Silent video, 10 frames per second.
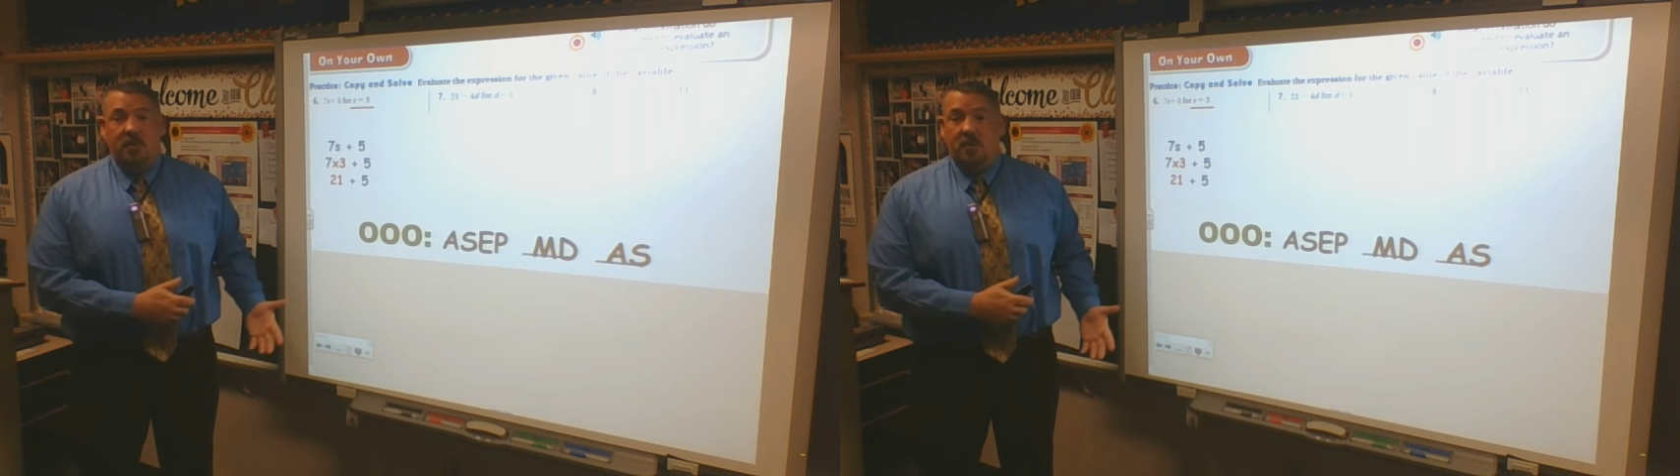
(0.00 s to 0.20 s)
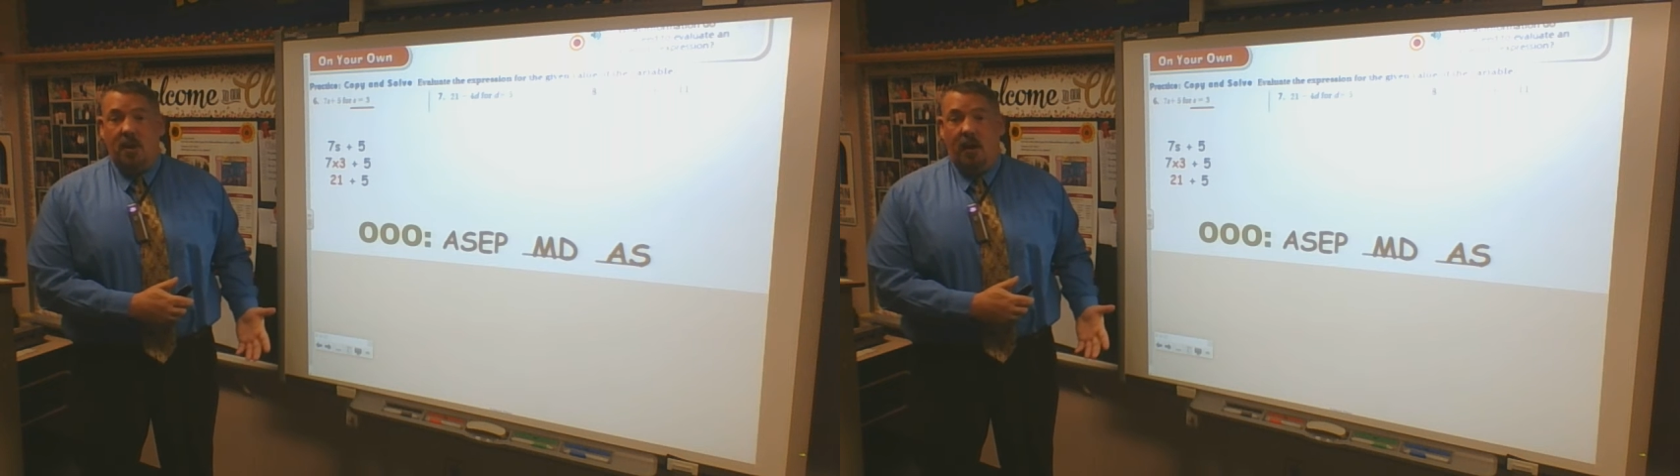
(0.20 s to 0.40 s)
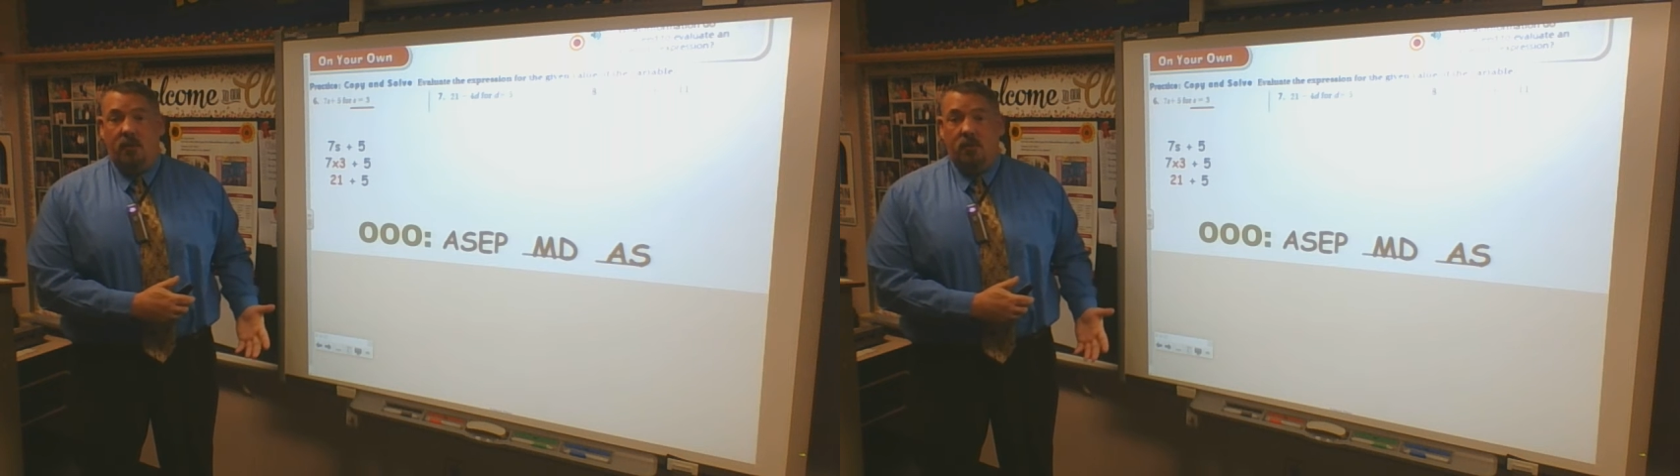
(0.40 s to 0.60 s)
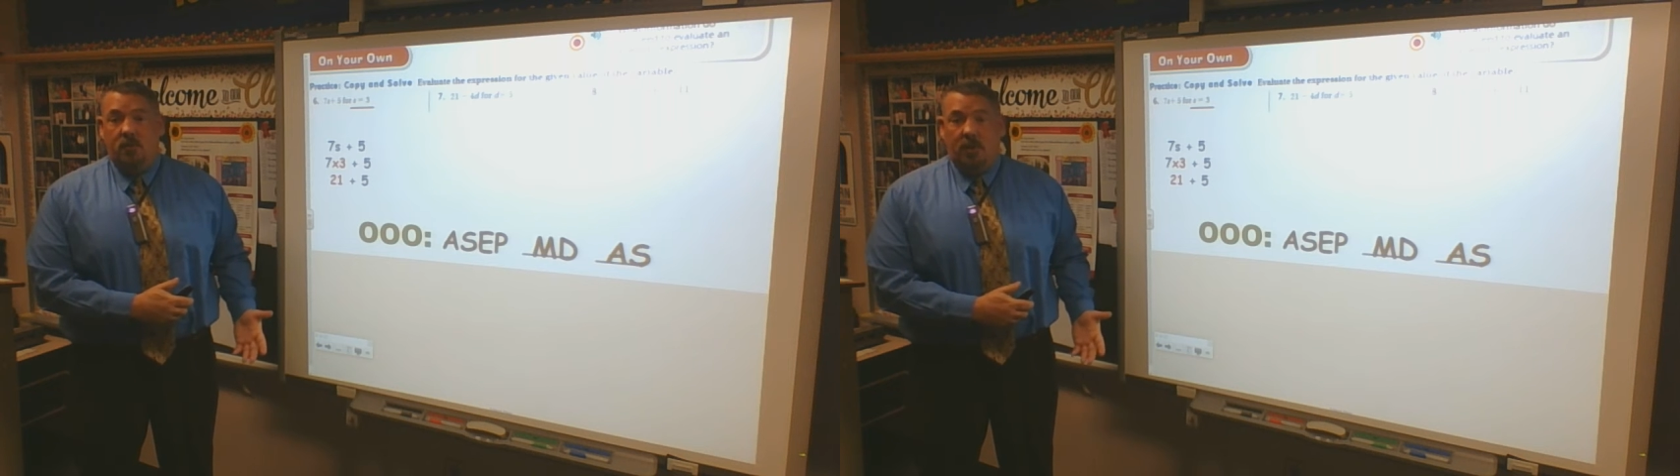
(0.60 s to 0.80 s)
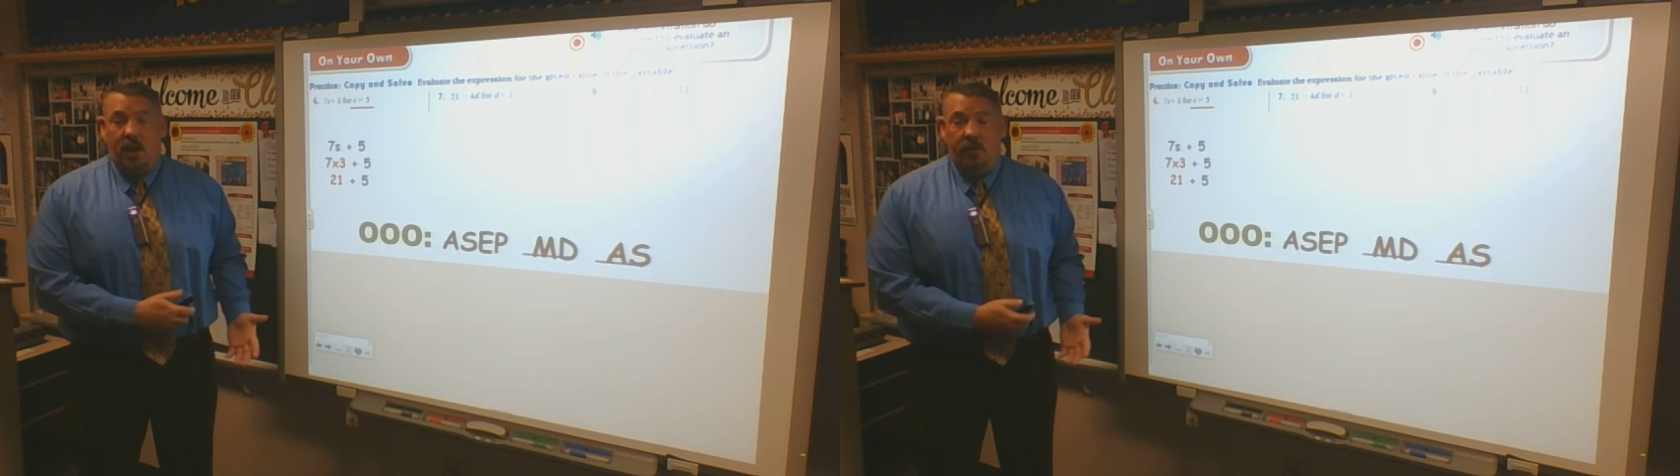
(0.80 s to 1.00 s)
is just adding those
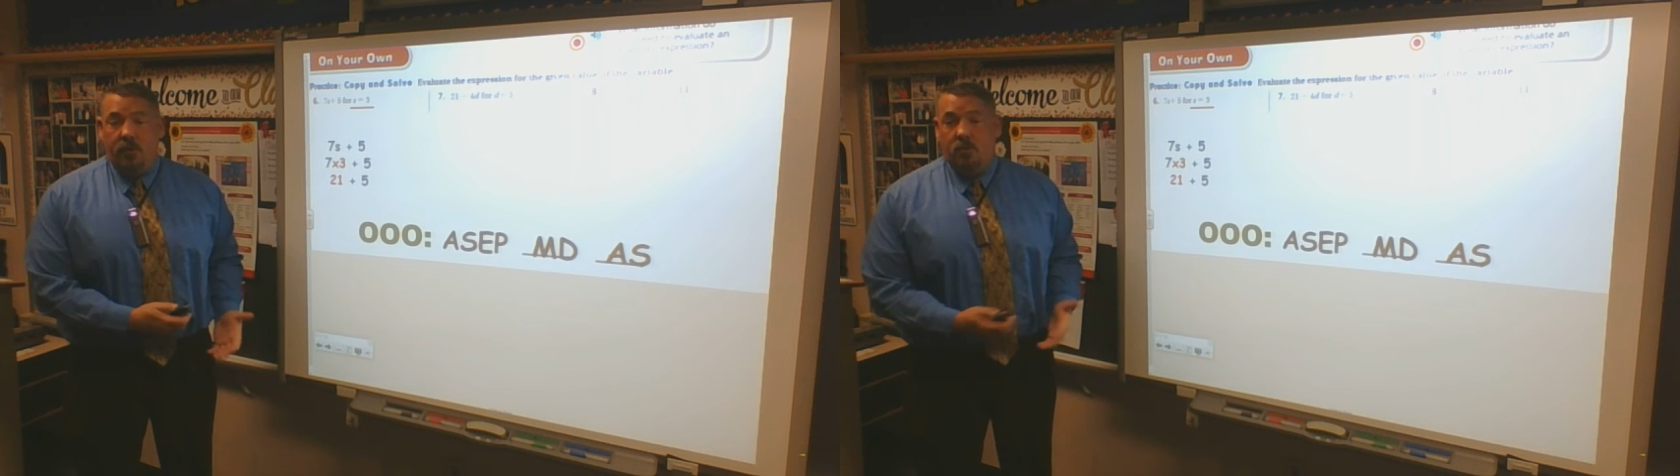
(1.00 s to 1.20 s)
together.